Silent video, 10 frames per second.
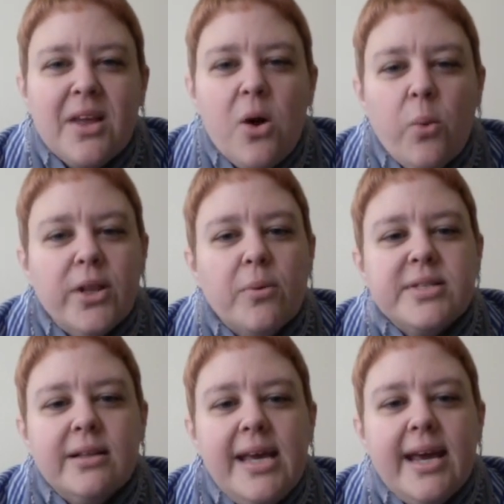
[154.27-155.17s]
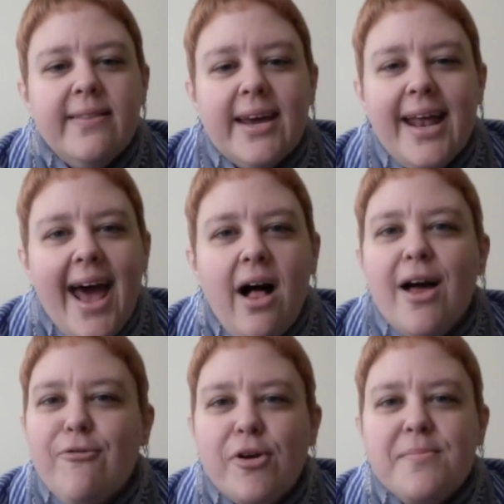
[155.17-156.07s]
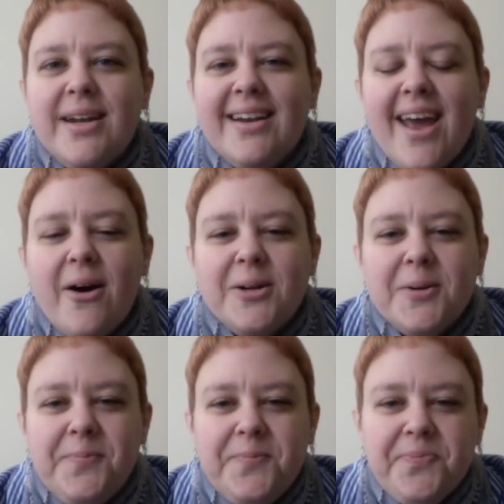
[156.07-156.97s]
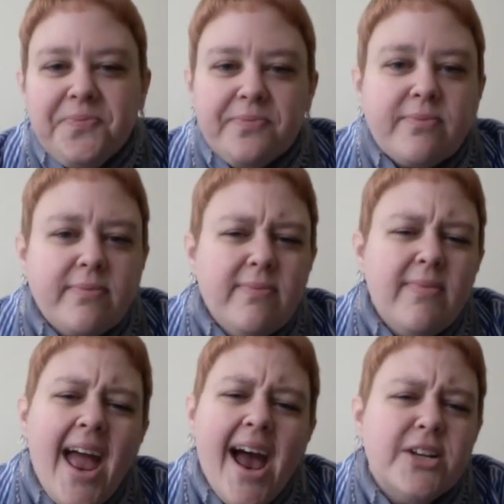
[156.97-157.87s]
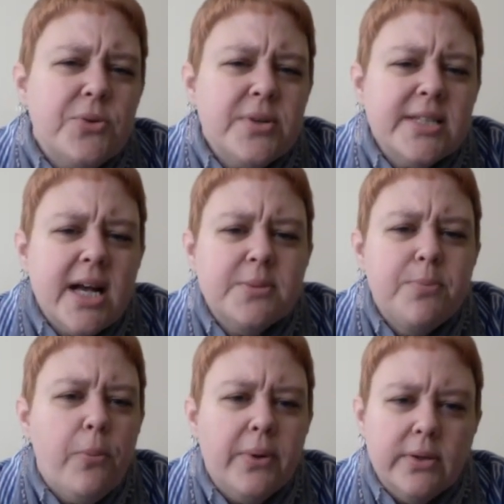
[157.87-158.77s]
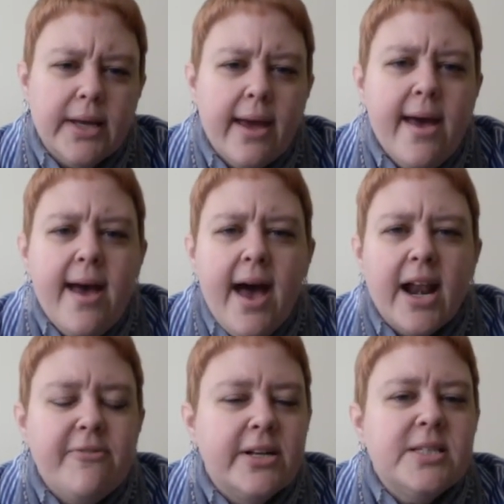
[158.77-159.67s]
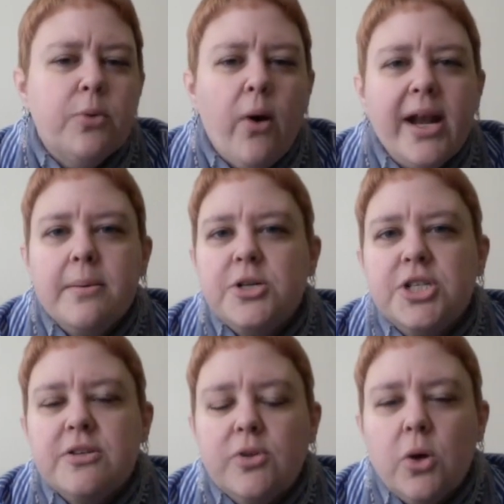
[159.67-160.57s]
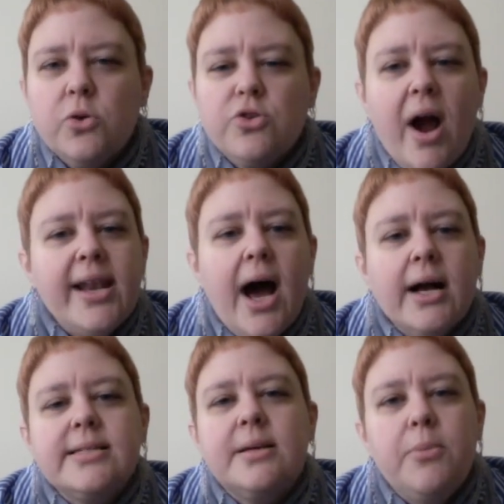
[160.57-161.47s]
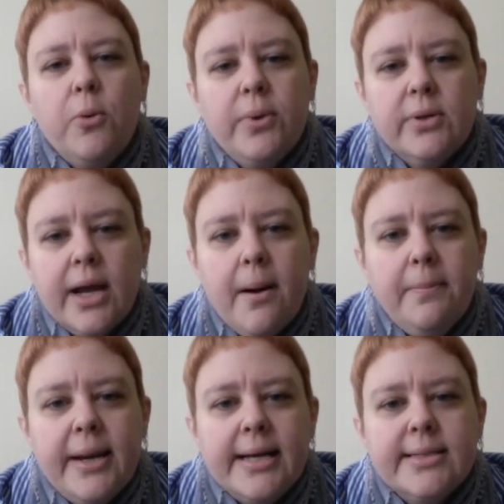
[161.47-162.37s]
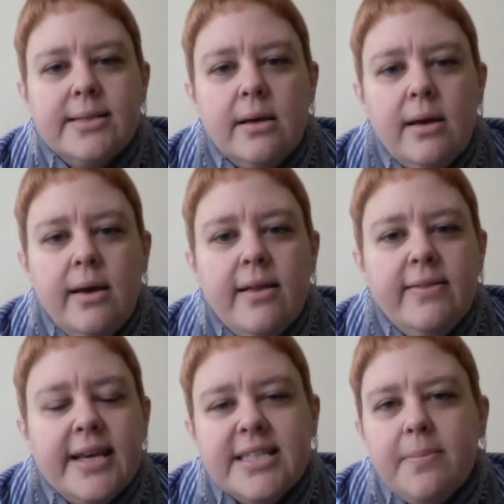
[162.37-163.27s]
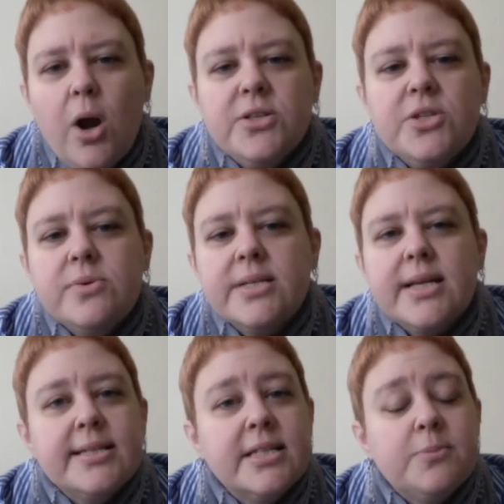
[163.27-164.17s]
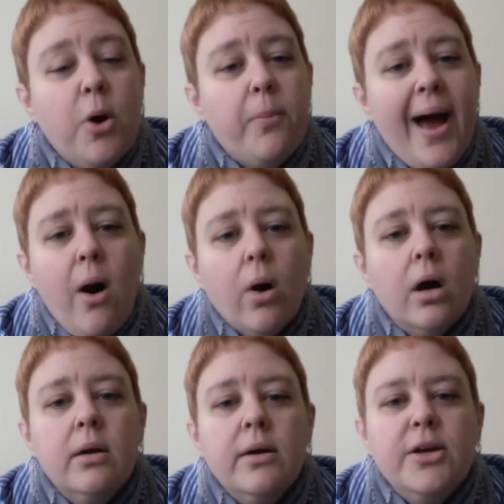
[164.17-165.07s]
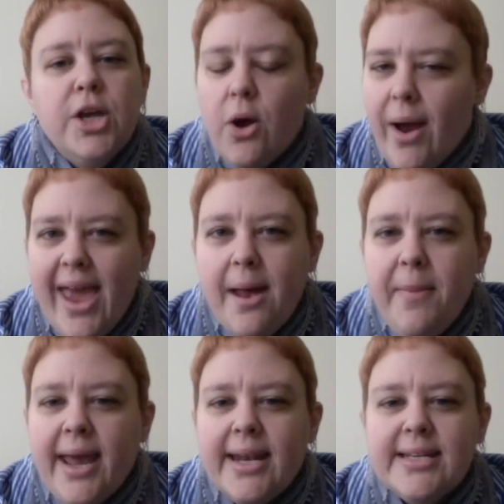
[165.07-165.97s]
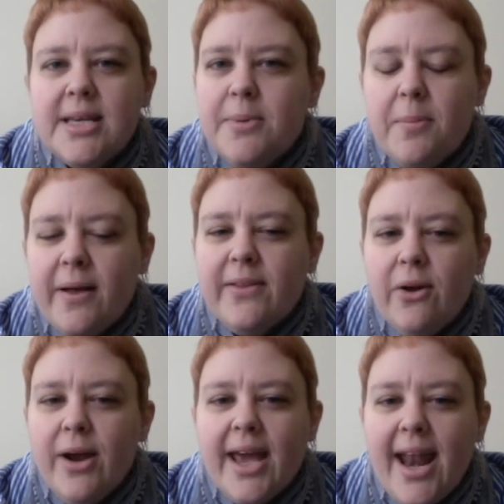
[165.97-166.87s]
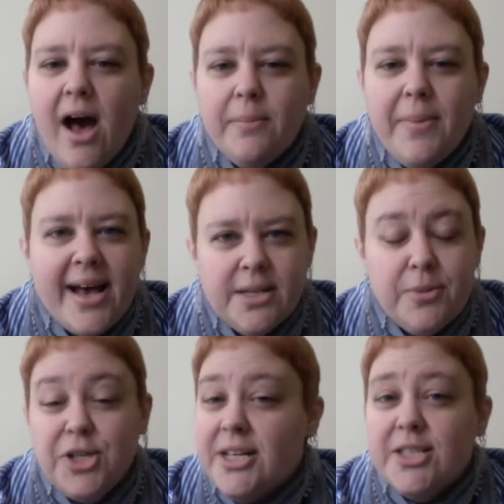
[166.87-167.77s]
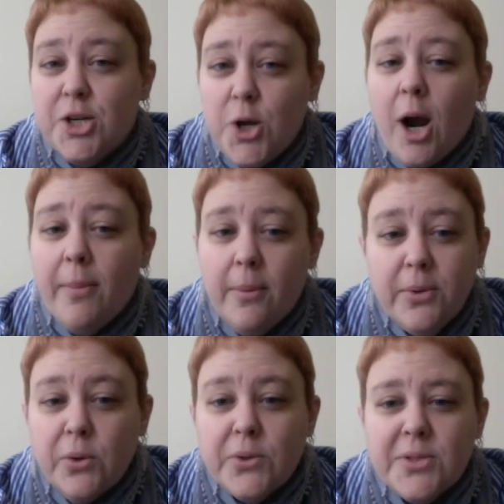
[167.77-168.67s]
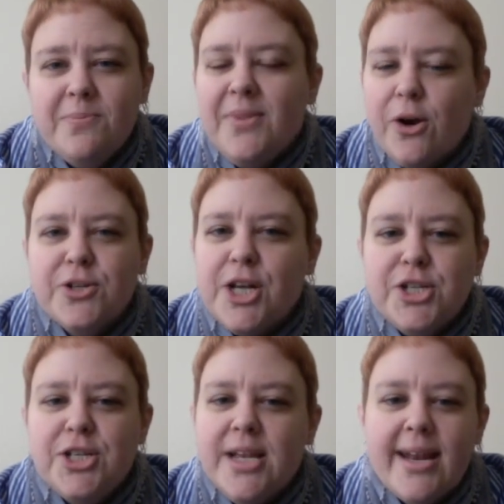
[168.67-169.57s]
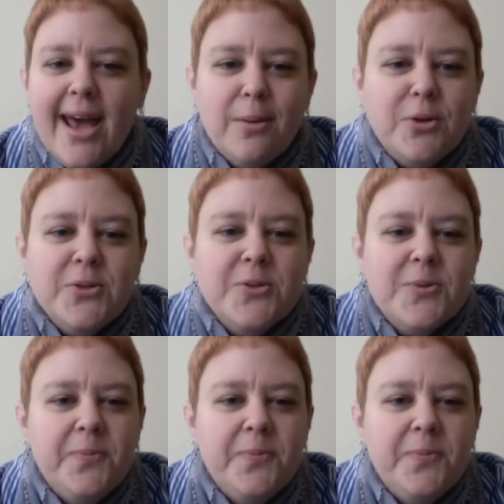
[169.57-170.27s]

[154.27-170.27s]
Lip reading: When there was a leak in the canal, every minute counted. I also discussed boat building, and I found some great images of local dry docks and boat building companies. The exhibit also discusses boat power. You know, I can't make an exhibit about the Erie Canal and pass up a chance to talk about mules. They're such neat animals.